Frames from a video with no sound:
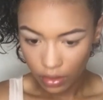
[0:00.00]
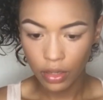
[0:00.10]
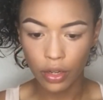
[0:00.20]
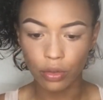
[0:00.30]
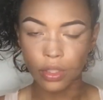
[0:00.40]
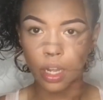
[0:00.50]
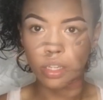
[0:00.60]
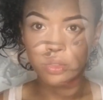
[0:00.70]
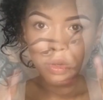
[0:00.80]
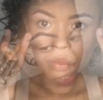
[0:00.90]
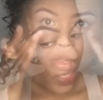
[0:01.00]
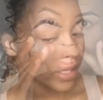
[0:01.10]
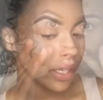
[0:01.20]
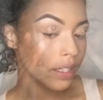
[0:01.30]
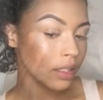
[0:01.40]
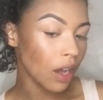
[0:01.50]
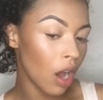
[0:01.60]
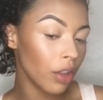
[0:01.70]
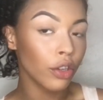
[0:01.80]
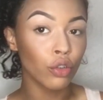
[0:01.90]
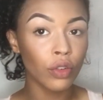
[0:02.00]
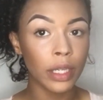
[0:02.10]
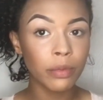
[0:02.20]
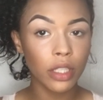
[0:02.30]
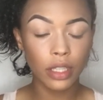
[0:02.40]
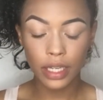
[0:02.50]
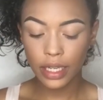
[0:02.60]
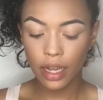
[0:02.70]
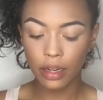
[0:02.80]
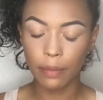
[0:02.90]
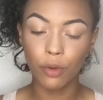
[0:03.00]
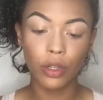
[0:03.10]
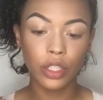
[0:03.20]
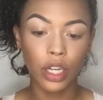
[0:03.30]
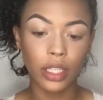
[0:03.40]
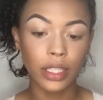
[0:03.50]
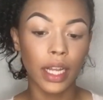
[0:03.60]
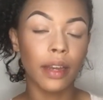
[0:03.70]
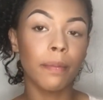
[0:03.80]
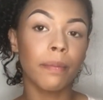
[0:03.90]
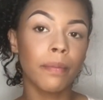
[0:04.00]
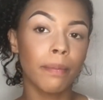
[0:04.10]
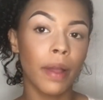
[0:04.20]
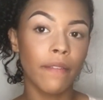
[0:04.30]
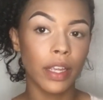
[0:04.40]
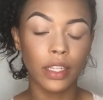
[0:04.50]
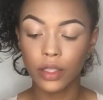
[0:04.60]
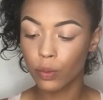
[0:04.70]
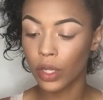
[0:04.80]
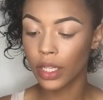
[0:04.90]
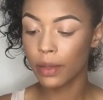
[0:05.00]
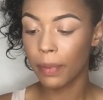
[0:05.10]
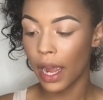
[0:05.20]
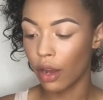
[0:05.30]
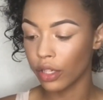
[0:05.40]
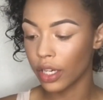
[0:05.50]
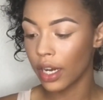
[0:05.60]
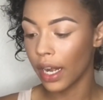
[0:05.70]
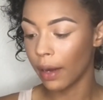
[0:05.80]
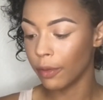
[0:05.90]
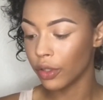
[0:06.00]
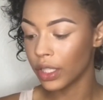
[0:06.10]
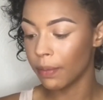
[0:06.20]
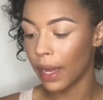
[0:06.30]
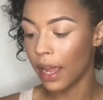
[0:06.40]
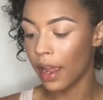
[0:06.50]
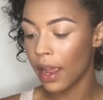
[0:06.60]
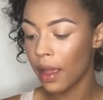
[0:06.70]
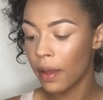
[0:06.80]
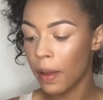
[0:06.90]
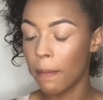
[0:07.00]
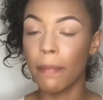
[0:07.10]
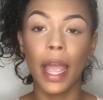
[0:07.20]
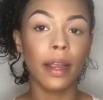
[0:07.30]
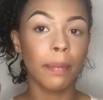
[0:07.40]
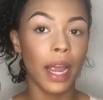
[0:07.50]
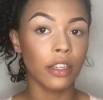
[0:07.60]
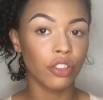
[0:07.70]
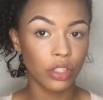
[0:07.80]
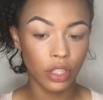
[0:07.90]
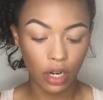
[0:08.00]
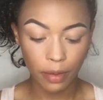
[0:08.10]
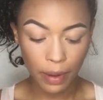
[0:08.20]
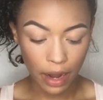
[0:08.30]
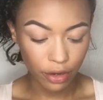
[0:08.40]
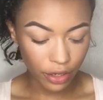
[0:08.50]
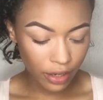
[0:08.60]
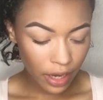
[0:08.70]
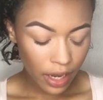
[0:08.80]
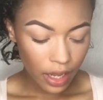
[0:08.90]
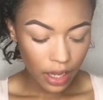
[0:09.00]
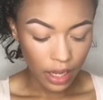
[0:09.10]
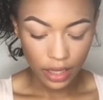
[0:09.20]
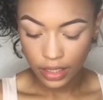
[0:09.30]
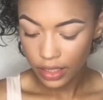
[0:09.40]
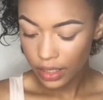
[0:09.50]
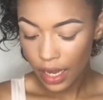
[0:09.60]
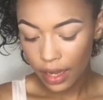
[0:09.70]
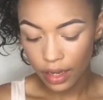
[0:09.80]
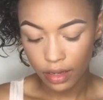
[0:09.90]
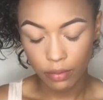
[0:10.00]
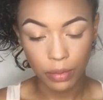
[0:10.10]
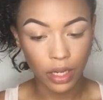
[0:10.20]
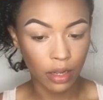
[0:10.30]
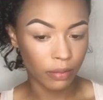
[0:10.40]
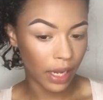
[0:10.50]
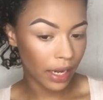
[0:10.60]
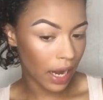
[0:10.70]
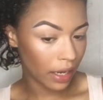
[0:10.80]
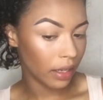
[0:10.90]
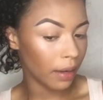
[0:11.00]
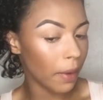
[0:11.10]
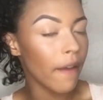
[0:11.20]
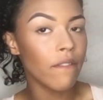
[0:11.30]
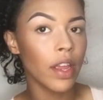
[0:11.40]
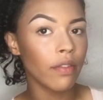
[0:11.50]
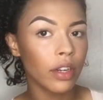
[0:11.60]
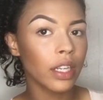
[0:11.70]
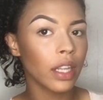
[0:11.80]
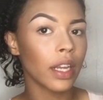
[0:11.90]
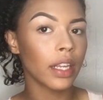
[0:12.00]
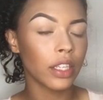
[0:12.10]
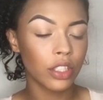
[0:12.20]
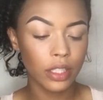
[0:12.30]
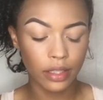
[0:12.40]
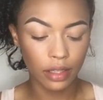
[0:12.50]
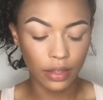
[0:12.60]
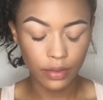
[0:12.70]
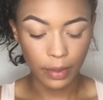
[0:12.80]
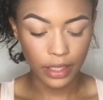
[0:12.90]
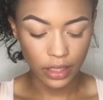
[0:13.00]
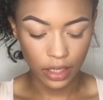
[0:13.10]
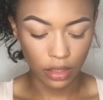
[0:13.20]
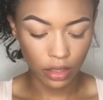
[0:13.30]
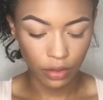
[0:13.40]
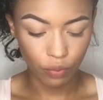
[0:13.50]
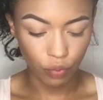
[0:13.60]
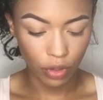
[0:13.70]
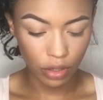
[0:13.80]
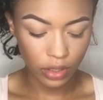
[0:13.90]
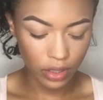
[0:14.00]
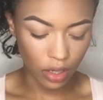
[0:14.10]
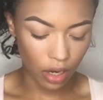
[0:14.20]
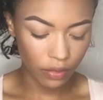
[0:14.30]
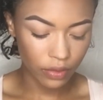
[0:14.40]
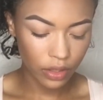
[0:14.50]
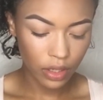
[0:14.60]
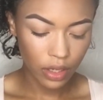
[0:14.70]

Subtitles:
nose contour. Okay, so now that all the creams are laid down, I'm going to start setting my face with powder, and I'm using my MAC Pactor Star powder, and this is like become like kind of like my favorite. Like it just leaves my skin looking really soft,